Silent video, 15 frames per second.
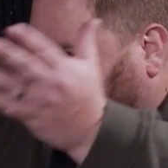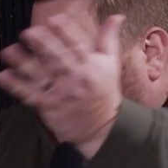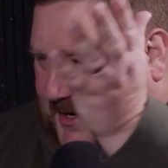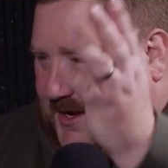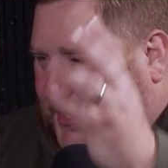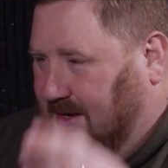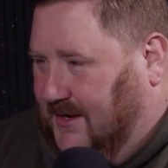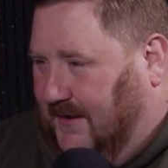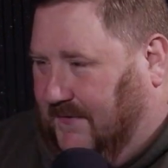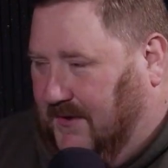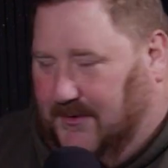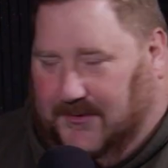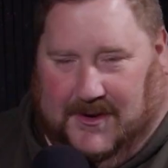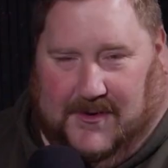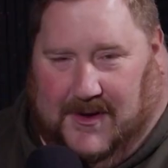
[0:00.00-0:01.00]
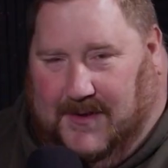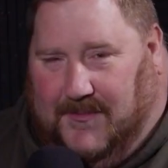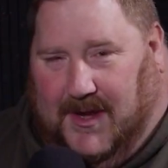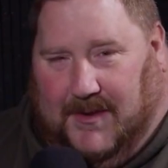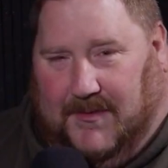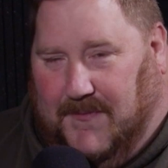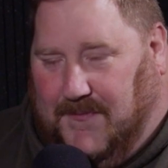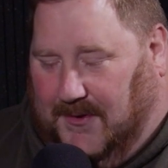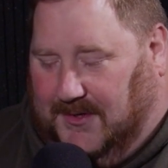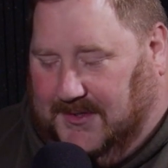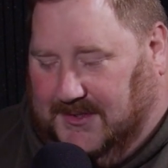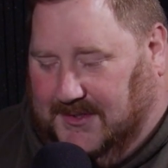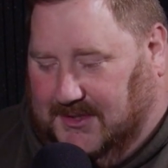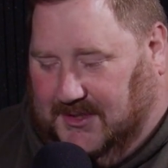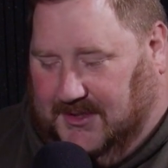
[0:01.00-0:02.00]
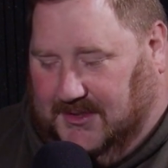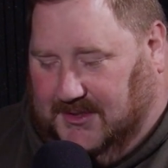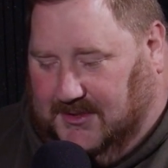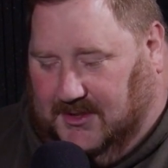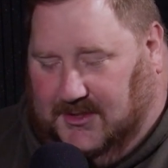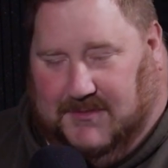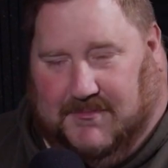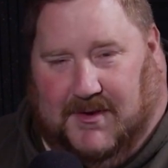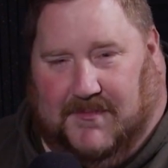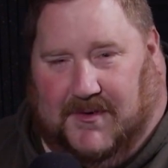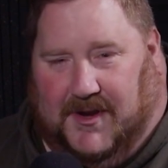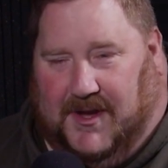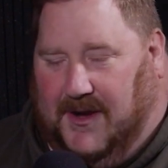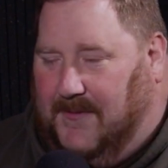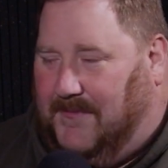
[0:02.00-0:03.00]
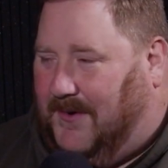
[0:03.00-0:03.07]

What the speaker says: If you don't know Amy Parsons, she's a member here,